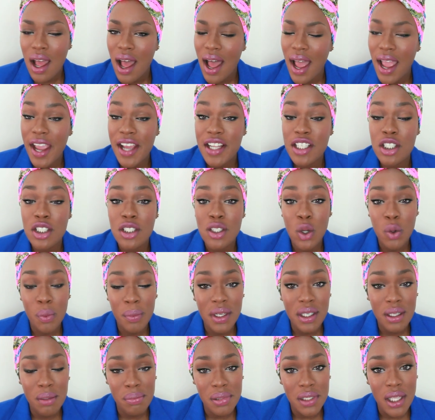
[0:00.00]
I had so
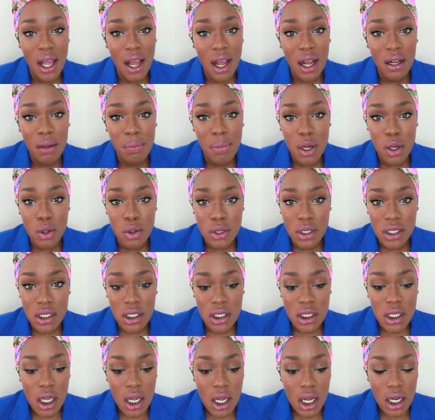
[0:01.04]
many blog
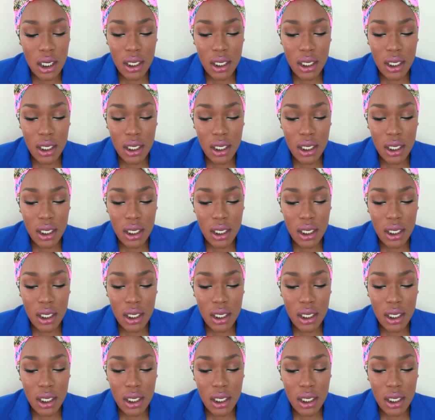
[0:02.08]
posts,